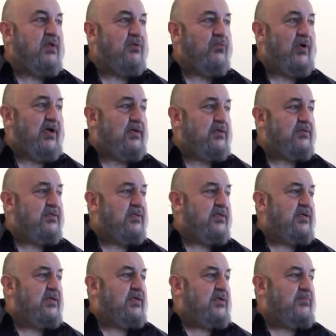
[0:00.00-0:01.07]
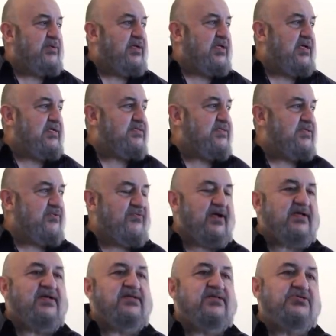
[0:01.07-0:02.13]
Well, because of the
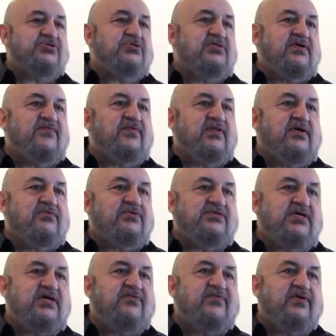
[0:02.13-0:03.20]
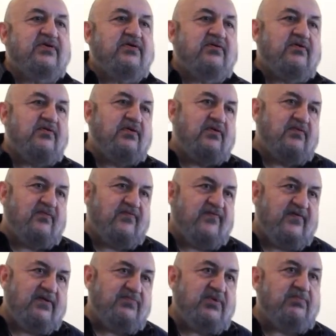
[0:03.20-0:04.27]
recognition level I was having
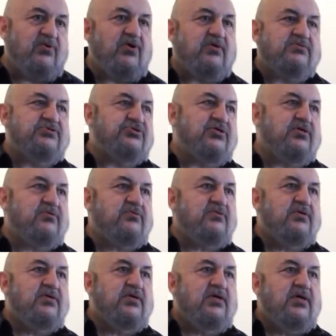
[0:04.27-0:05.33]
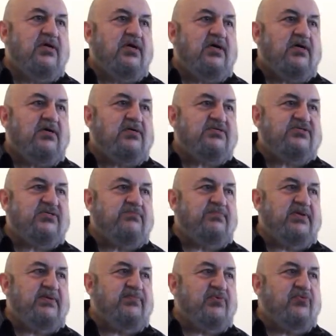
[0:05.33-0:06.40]
from the Bronx show, uh, some
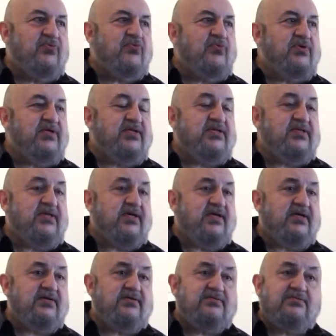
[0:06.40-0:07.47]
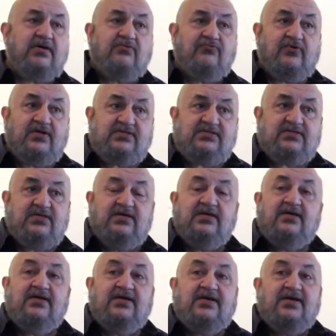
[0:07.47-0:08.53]
people were willing to take a, a risk.
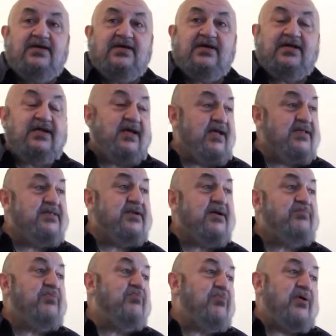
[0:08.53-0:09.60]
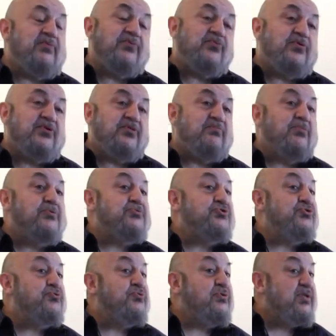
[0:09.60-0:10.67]
And I ended up in probably one of the
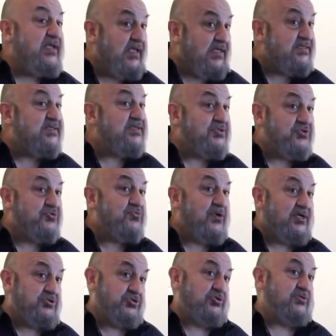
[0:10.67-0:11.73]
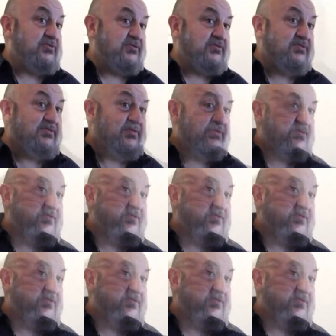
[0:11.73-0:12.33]
most unique situations.